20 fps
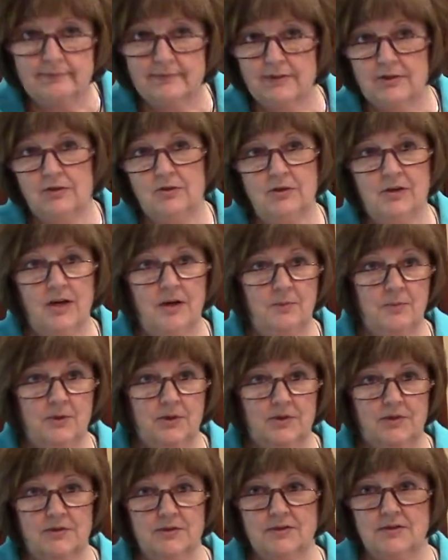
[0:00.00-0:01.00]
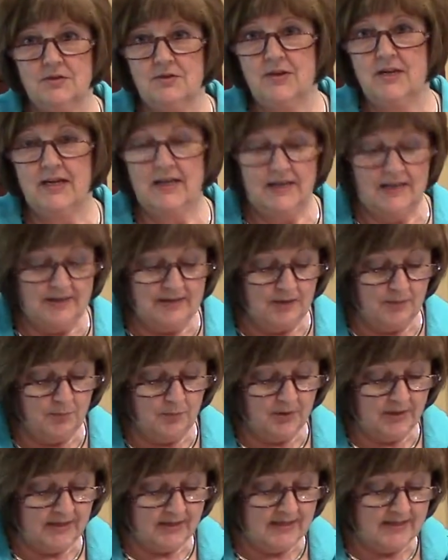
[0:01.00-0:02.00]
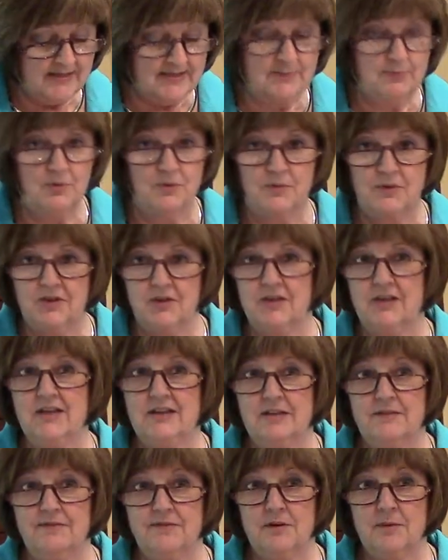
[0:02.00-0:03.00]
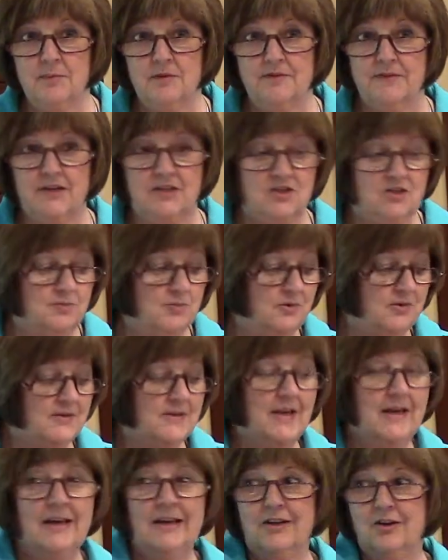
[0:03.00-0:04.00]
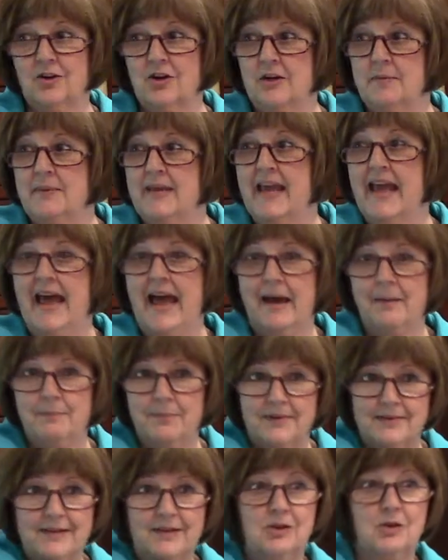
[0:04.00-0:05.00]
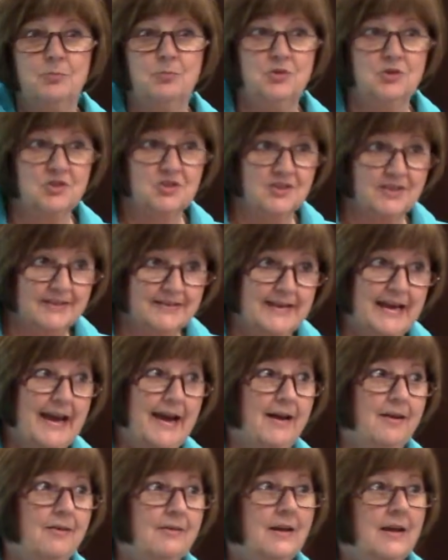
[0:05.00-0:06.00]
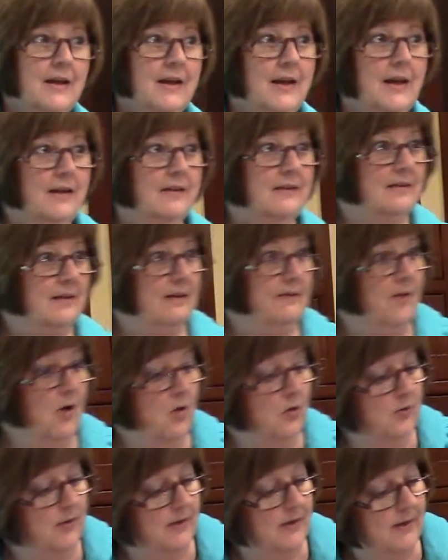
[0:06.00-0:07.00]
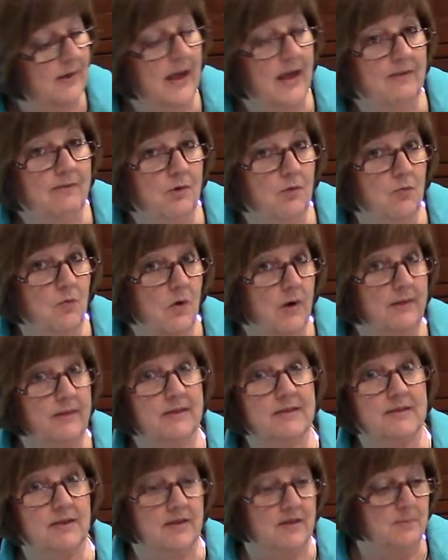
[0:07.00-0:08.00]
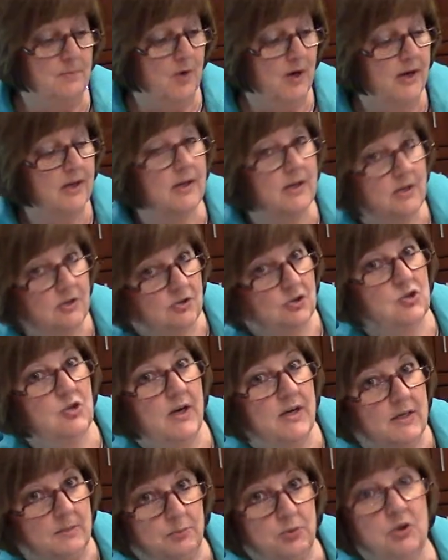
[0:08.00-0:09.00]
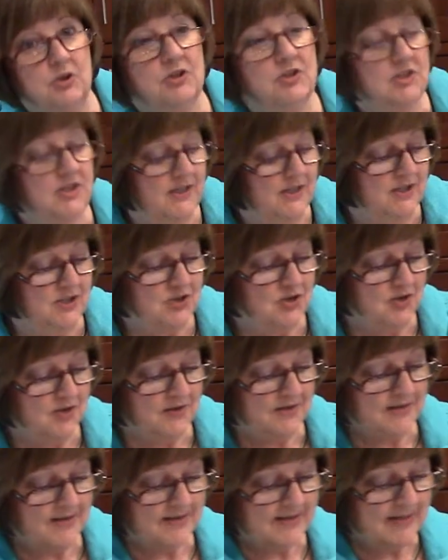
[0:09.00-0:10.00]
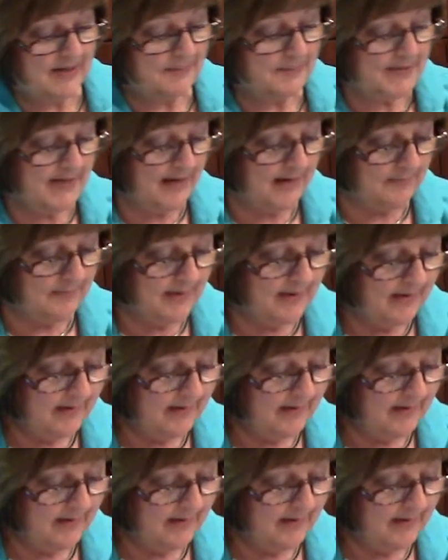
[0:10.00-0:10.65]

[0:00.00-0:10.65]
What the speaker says: Cucumbers, zucchini, they're pretty easy, but when you get the firmer vegetables, you're going to be happy that you're pushing down instead of having one that's on the market and you're trying to push in and turn at the same time.